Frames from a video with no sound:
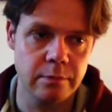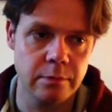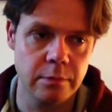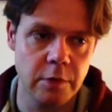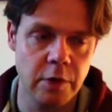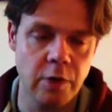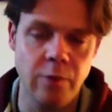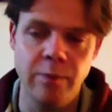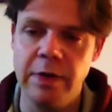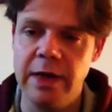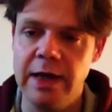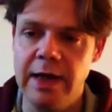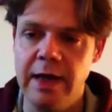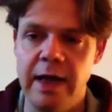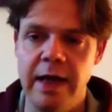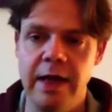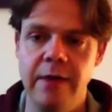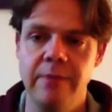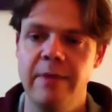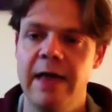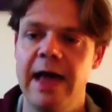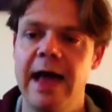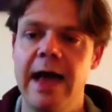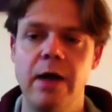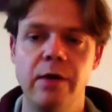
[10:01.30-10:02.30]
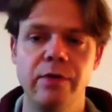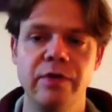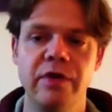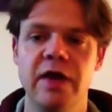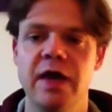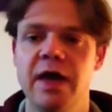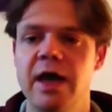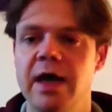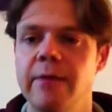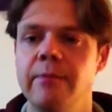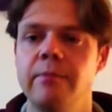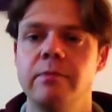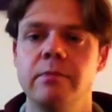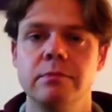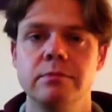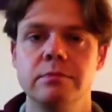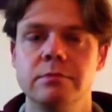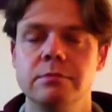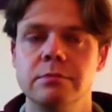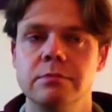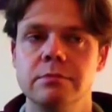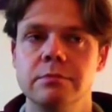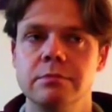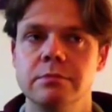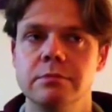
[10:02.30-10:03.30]
completely out of time
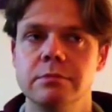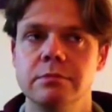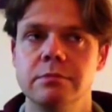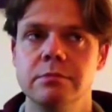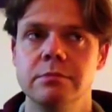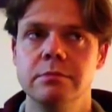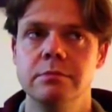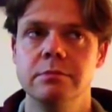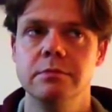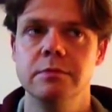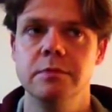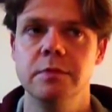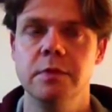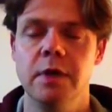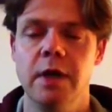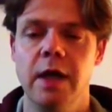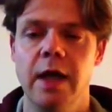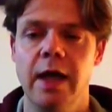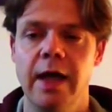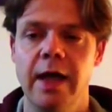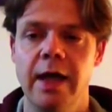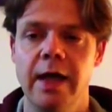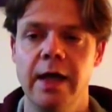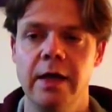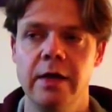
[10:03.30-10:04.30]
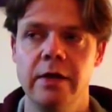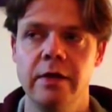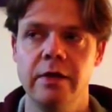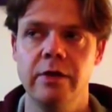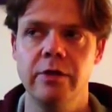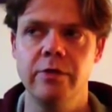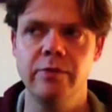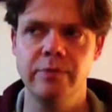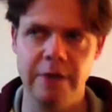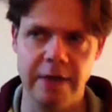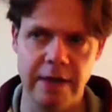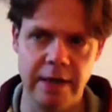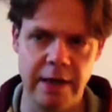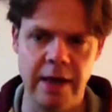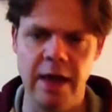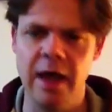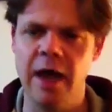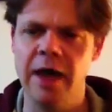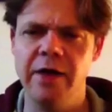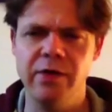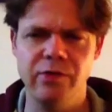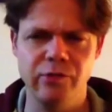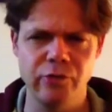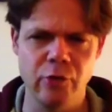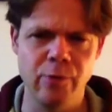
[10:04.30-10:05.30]
and completely
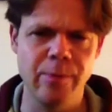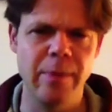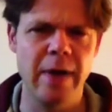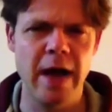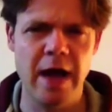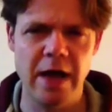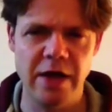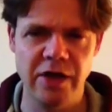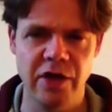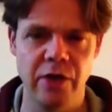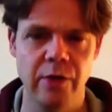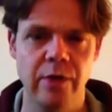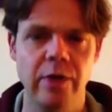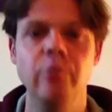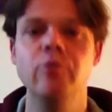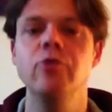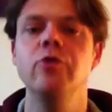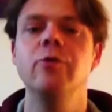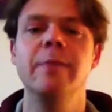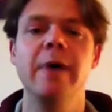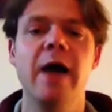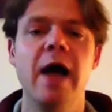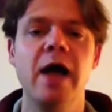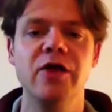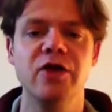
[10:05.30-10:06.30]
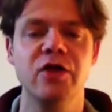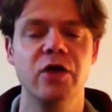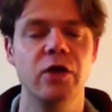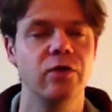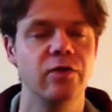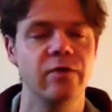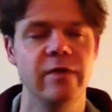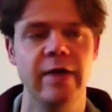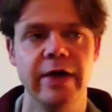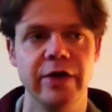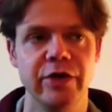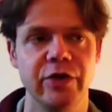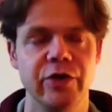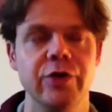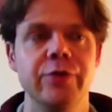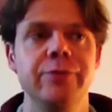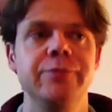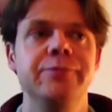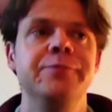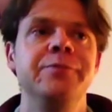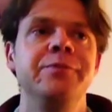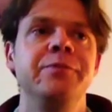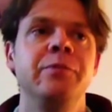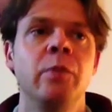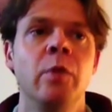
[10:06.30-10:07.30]
kind of rubato, in rubato fashion,
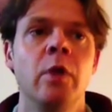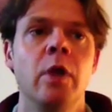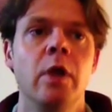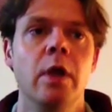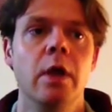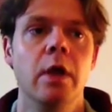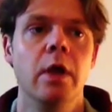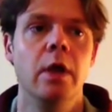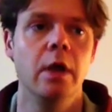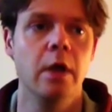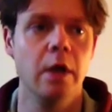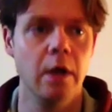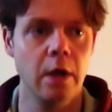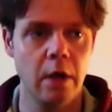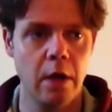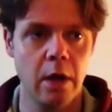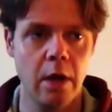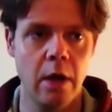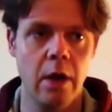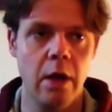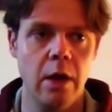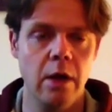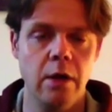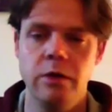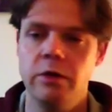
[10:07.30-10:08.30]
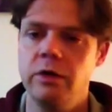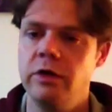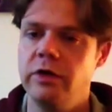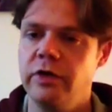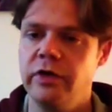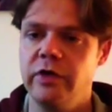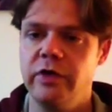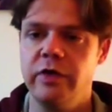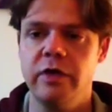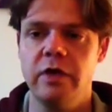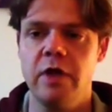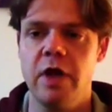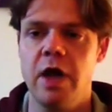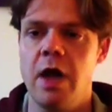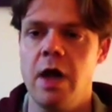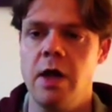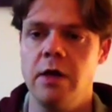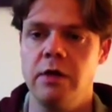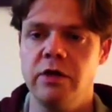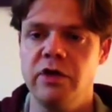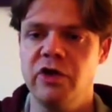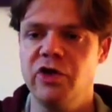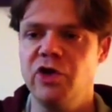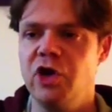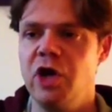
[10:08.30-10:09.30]
just
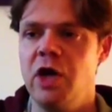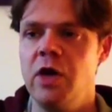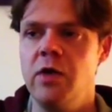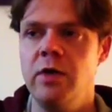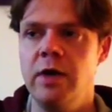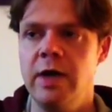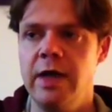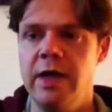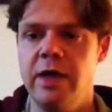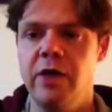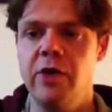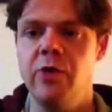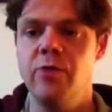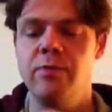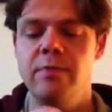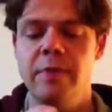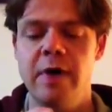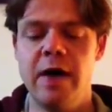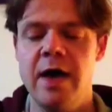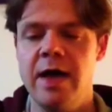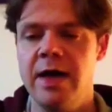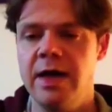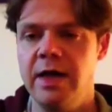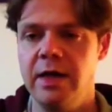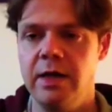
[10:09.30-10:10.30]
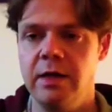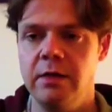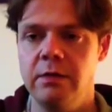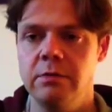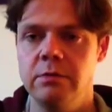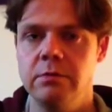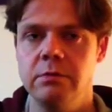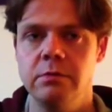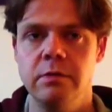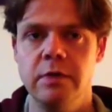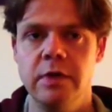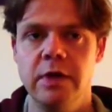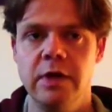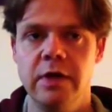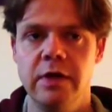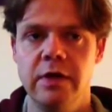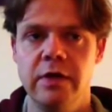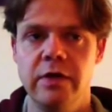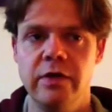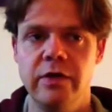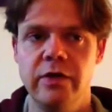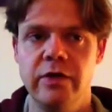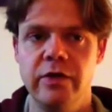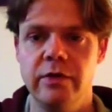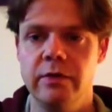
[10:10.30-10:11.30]
start slowly combining
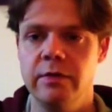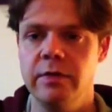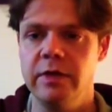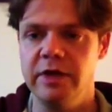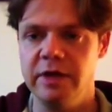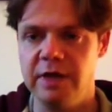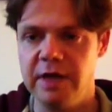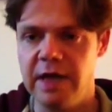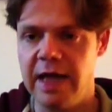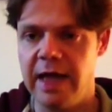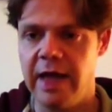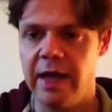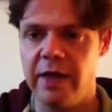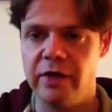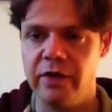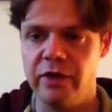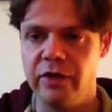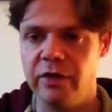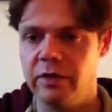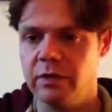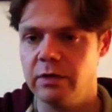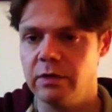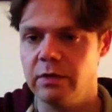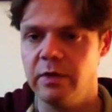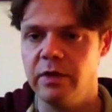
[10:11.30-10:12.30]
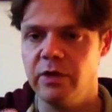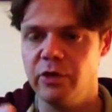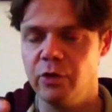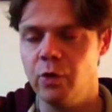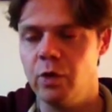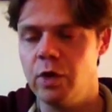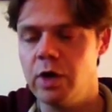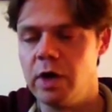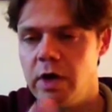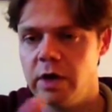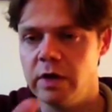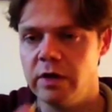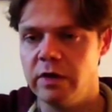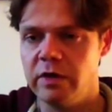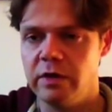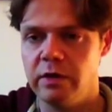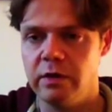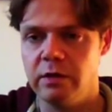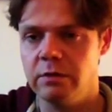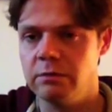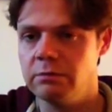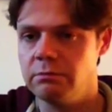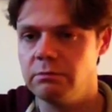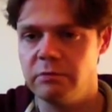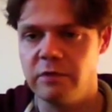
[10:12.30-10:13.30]
these licks and these
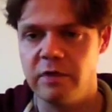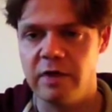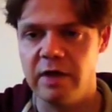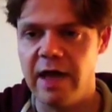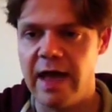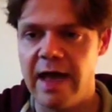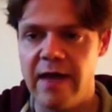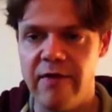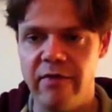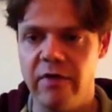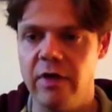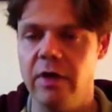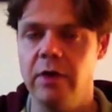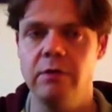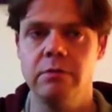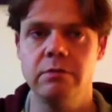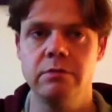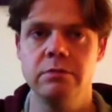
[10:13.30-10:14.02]
words together